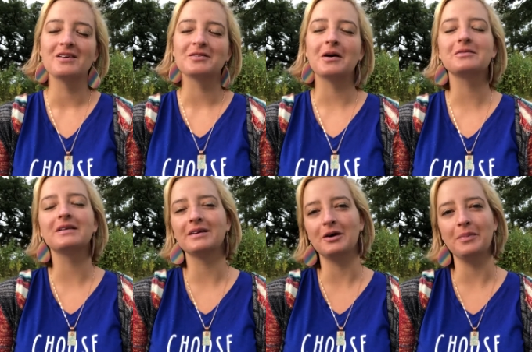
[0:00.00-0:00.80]
So that was a
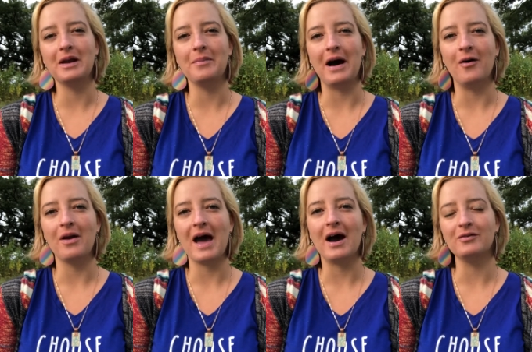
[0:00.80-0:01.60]
little bit about
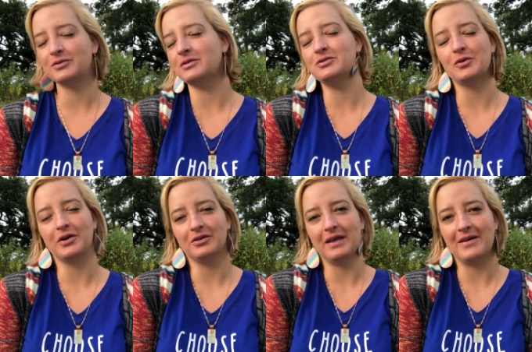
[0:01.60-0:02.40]
how to enjoy
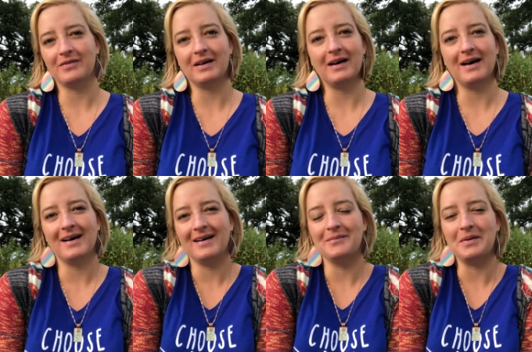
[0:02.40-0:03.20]
your life
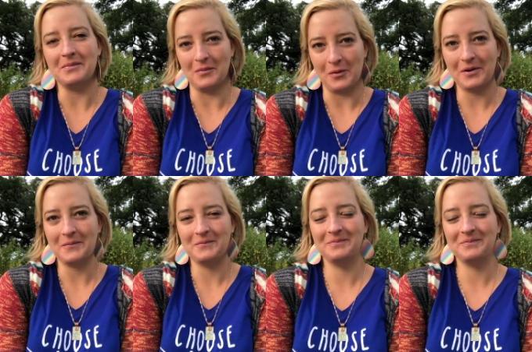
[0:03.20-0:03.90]
a bit more.